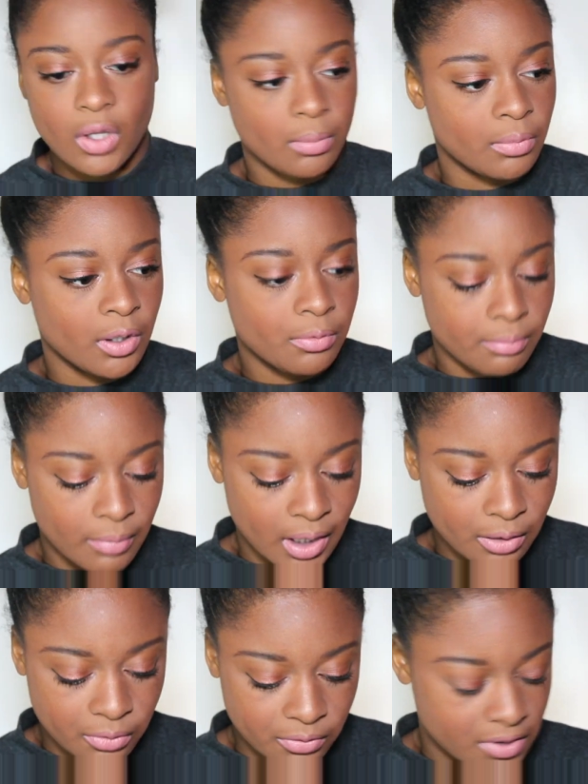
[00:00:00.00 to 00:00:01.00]
I'm not
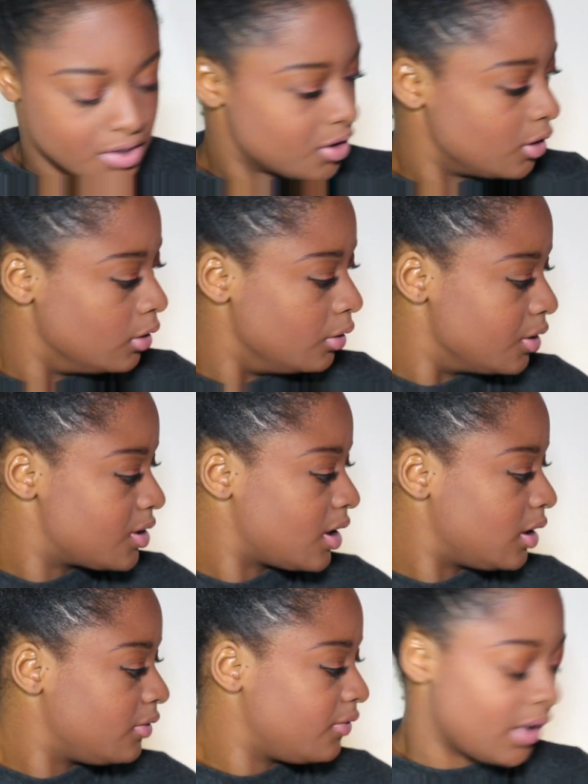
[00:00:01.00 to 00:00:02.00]
mad with this color. It's
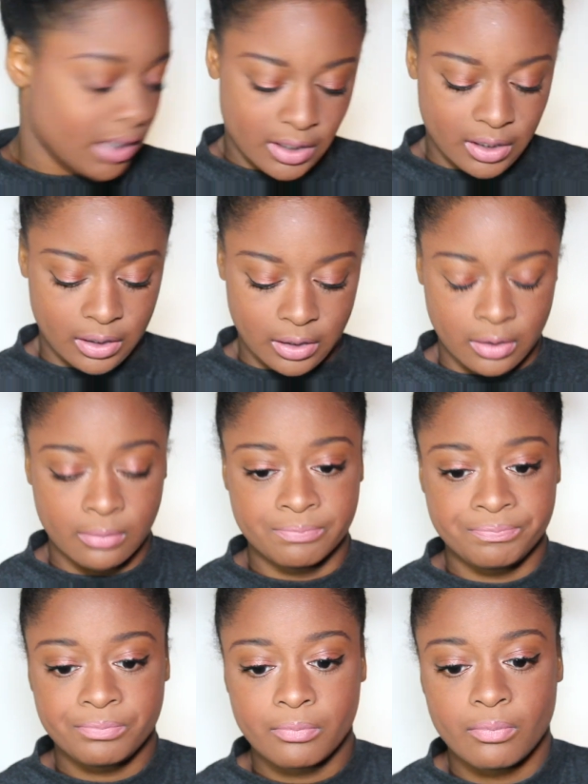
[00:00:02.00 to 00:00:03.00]
kind of like a
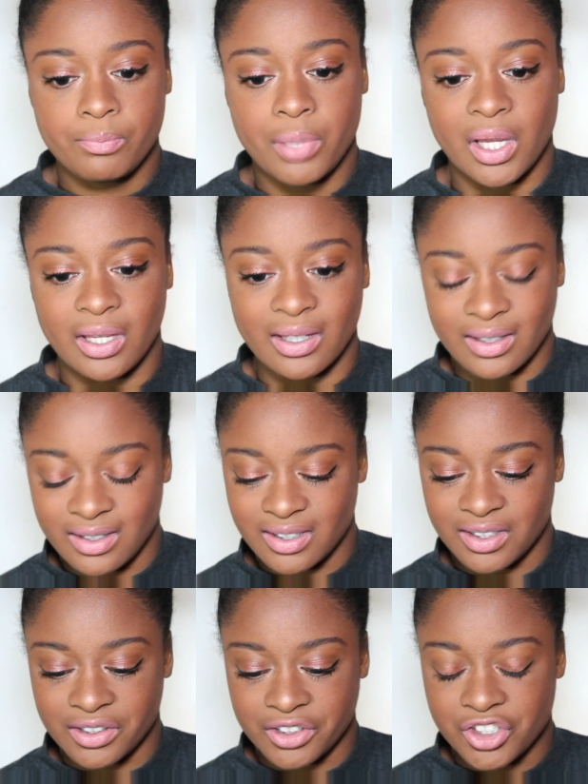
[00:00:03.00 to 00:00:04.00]

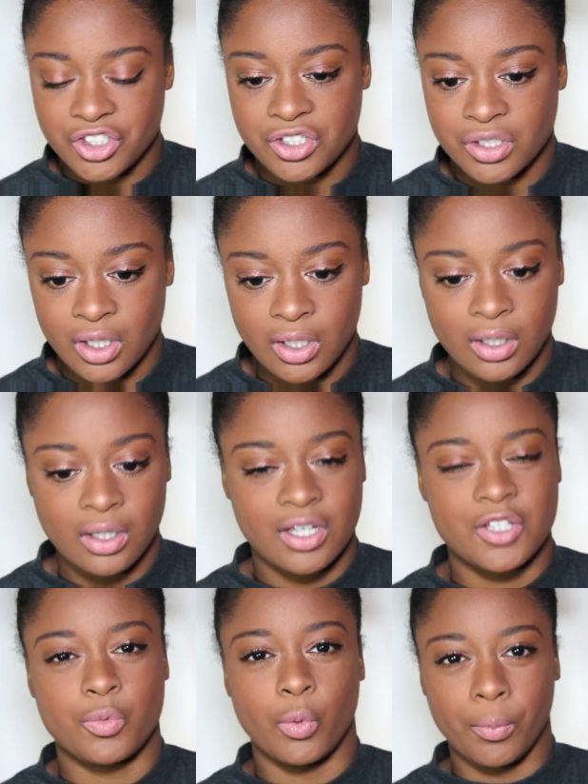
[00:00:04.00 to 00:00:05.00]
pinkish.
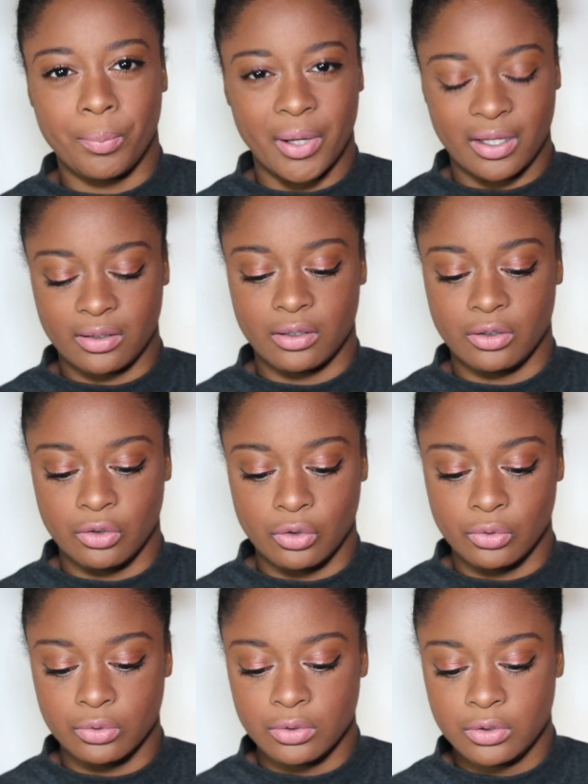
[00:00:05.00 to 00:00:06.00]
It's more pink than
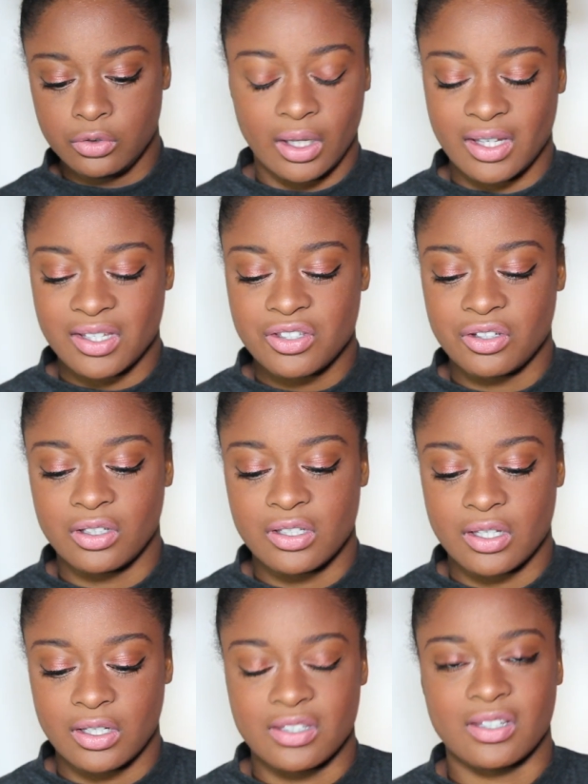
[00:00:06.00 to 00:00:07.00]
nude. I guess you could
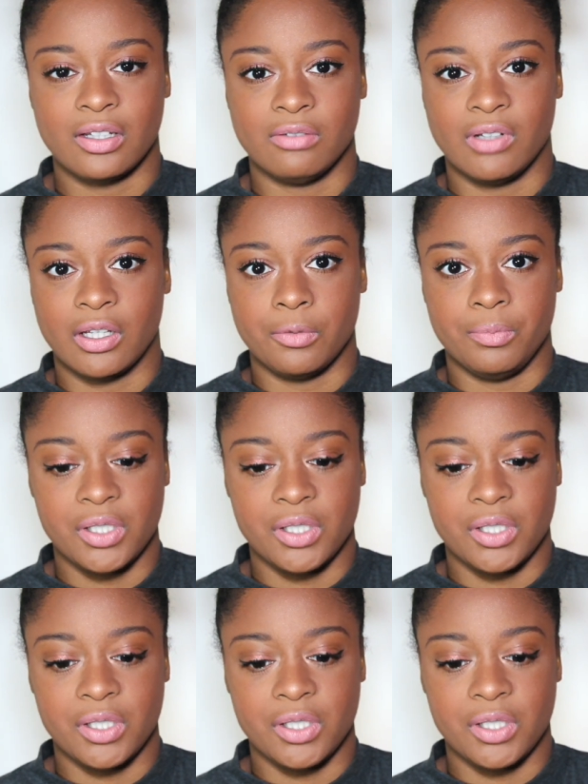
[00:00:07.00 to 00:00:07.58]
say it's kind of like a